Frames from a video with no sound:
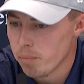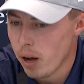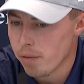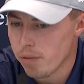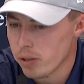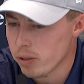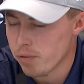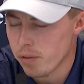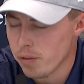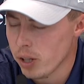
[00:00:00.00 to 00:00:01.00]

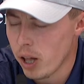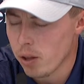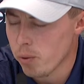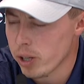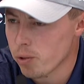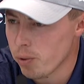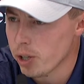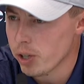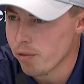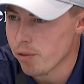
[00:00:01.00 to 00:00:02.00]
feel like the wind
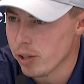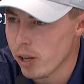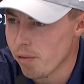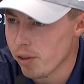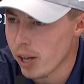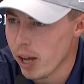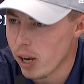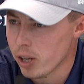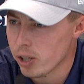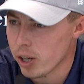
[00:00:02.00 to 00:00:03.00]
switched every day
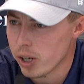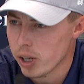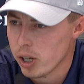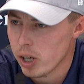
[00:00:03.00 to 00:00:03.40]
last year.